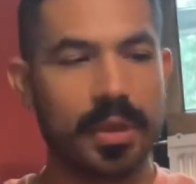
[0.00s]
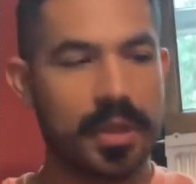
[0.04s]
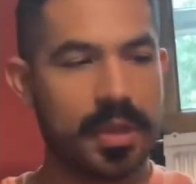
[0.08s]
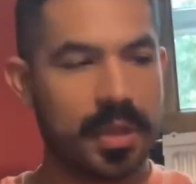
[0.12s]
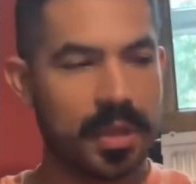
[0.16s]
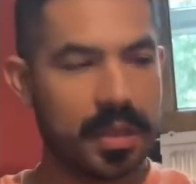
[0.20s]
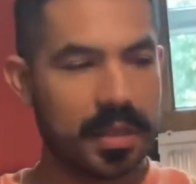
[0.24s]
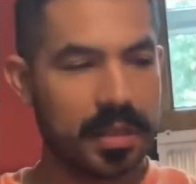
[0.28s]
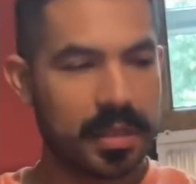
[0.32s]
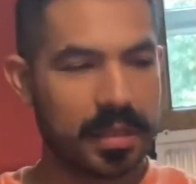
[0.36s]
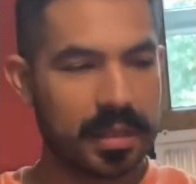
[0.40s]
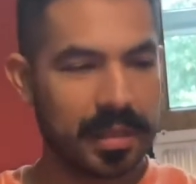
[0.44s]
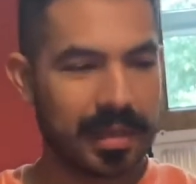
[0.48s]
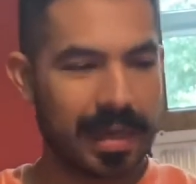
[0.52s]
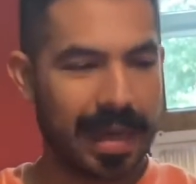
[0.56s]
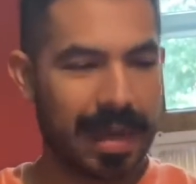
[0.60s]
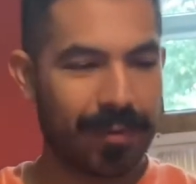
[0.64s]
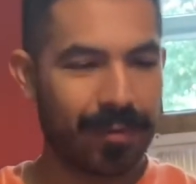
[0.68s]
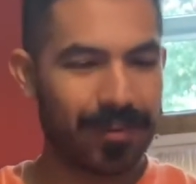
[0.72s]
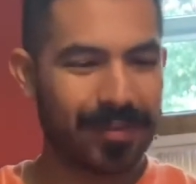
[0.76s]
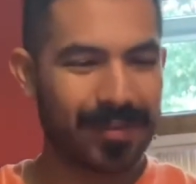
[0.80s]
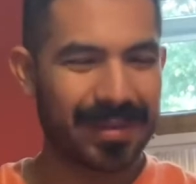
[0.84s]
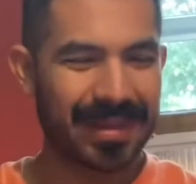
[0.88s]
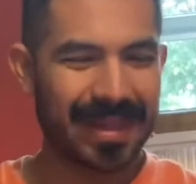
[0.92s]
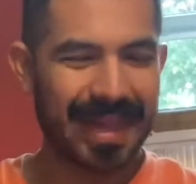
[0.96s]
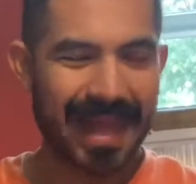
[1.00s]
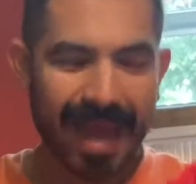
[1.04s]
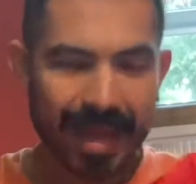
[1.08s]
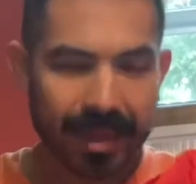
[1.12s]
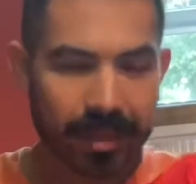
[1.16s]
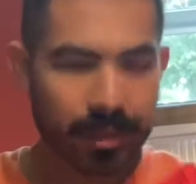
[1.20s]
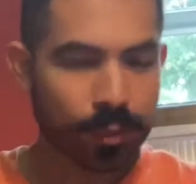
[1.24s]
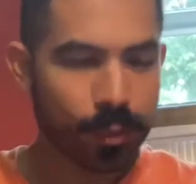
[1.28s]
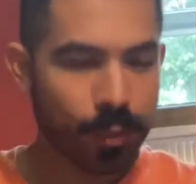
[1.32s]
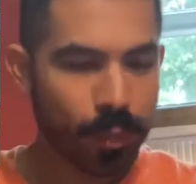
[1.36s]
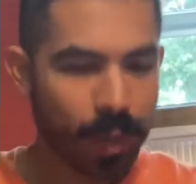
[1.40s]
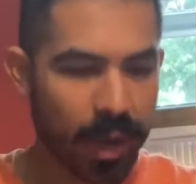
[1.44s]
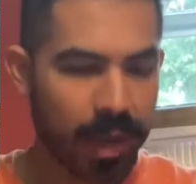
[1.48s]
is how
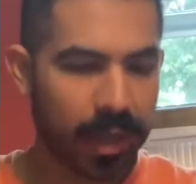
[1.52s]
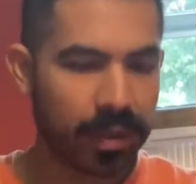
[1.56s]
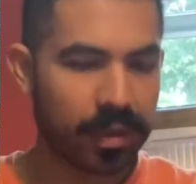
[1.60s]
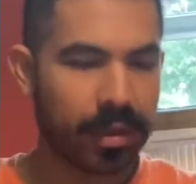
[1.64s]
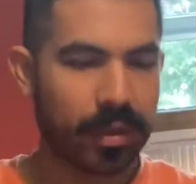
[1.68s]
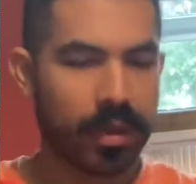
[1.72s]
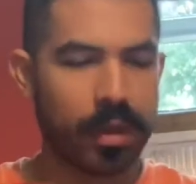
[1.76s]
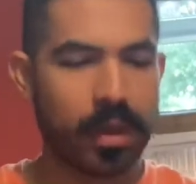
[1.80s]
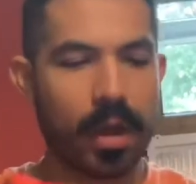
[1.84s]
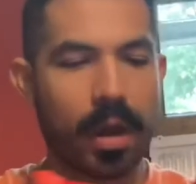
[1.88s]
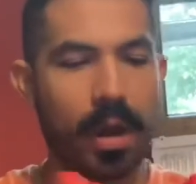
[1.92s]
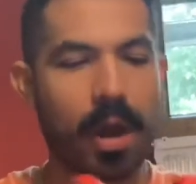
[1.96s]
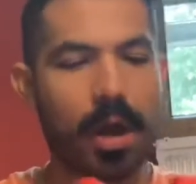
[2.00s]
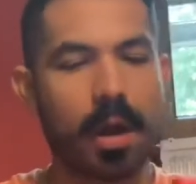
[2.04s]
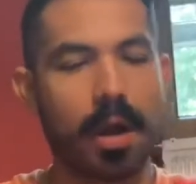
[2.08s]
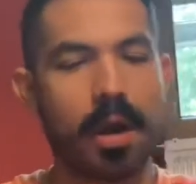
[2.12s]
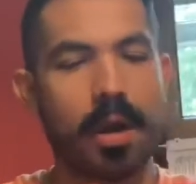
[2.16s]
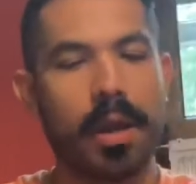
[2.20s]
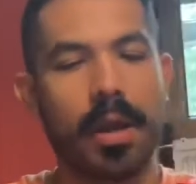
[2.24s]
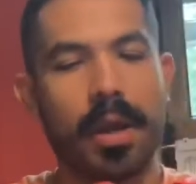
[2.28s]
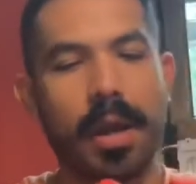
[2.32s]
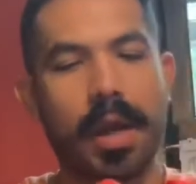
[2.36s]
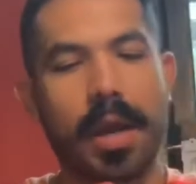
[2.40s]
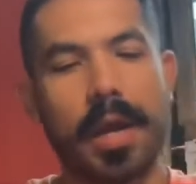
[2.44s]
lightweight they are